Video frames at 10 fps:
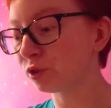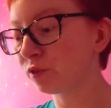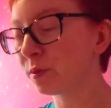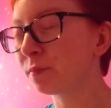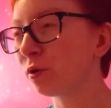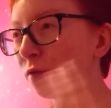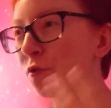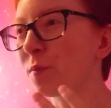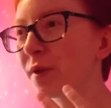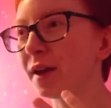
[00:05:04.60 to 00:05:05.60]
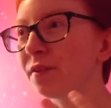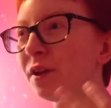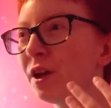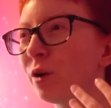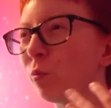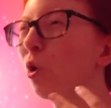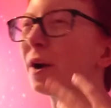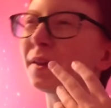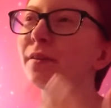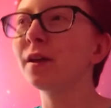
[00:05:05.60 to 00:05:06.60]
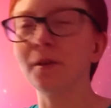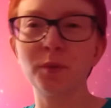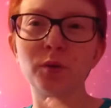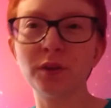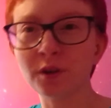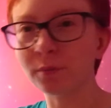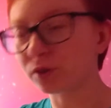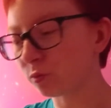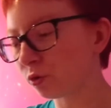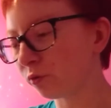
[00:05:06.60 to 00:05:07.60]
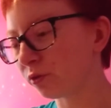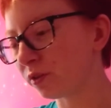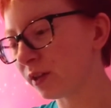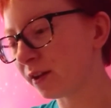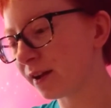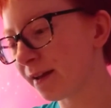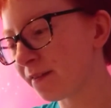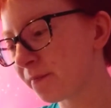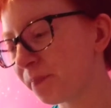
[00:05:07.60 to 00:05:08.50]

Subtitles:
trying to remember off the top of my head what I decided between the numbers and whatnot for this deck. It is